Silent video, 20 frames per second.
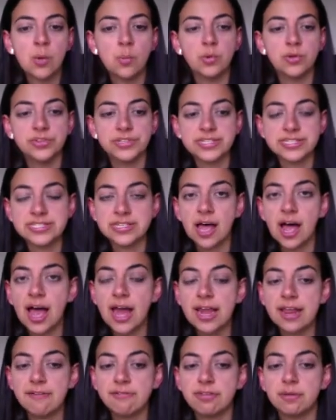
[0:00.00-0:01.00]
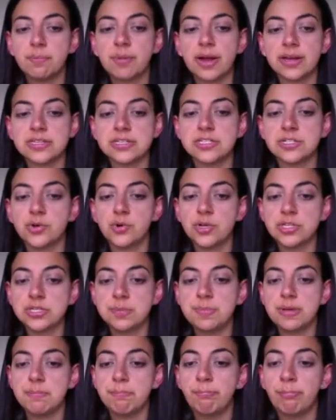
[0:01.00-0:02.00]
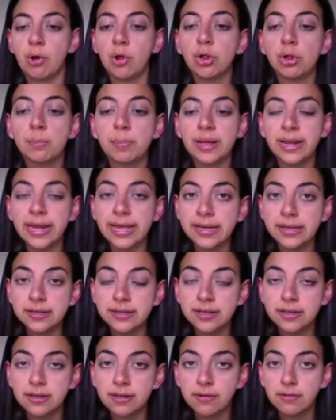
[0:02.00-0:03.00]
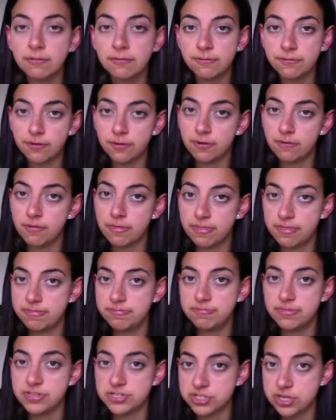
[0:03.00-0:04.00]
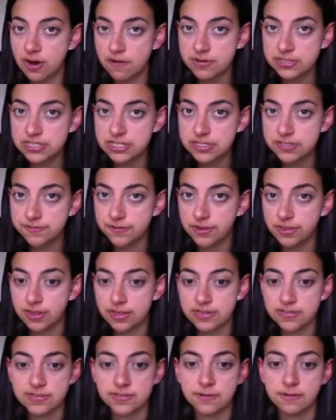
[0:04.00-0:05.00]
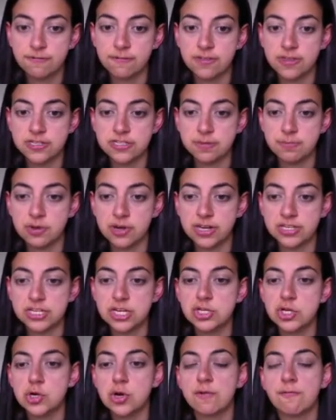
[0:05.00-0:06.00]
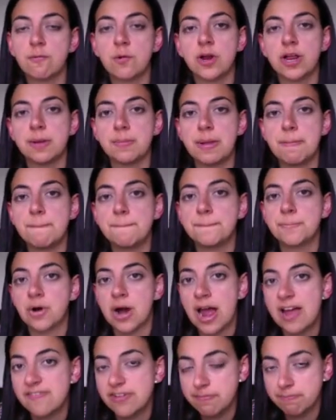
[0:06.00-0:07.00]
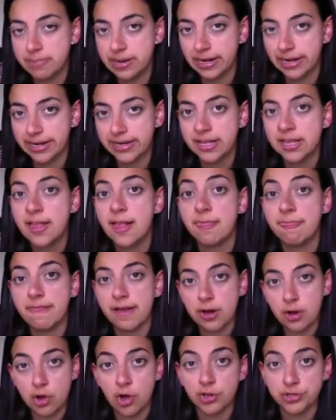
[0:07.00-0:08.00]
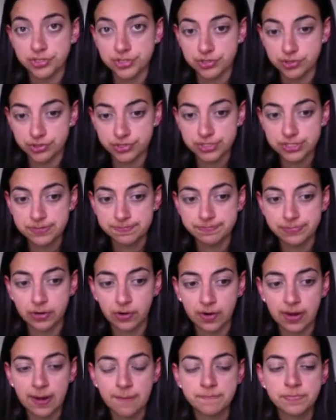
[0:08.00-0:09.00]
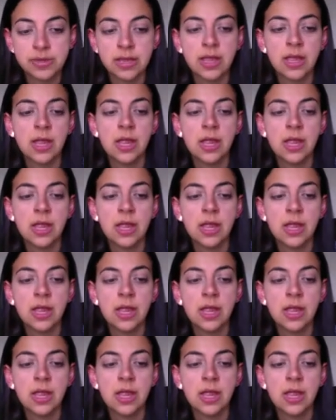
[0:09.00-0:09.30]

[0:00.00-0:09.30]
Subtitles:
We'll decide if the practice is going to be bulk billing for the services for this immunization, or if we're going to be private billing the consults. Okay.